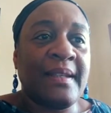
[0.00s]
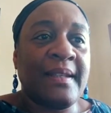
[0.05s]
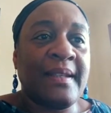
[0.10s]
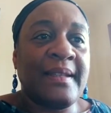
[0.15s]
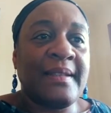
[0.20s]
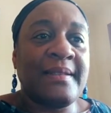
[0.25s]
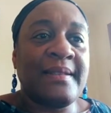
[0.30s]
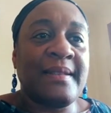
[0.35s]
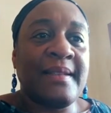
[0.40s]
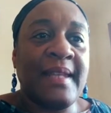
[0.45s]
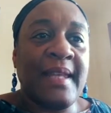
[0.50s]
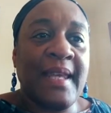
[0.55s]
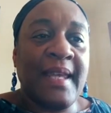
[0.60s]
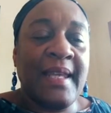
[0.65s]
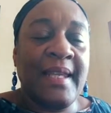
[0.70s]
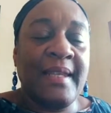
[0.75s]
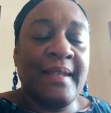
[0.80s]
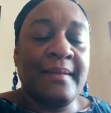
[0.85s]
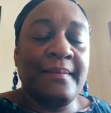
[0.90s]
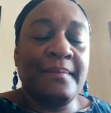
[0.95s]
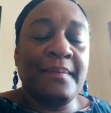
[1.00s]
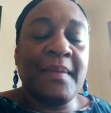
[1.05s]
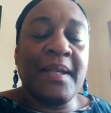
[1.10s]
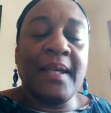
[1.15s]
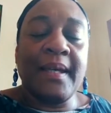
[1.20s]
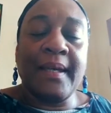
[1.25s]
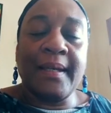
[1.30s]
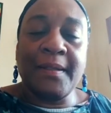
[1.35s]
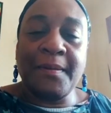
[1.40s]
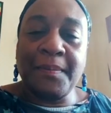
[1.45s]
as they
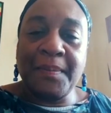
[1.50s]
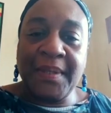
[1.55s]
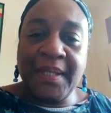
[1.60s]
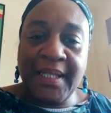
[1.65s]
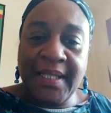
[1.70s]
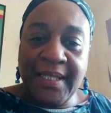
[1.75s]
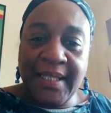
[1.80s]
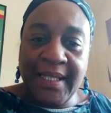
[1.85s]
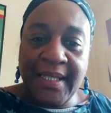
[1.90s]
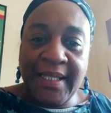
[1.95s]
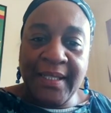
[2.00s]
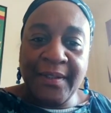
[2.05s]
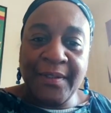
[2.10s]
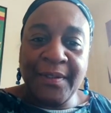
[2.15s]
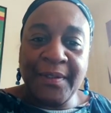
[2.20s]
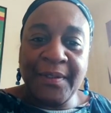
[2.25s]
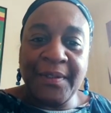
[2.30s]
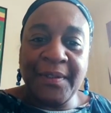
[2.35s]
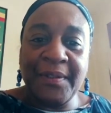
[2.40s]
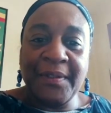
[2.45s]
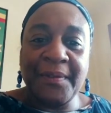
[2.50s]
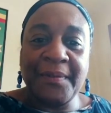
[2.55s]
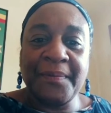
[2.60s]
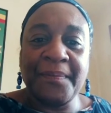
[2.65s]
had been healed.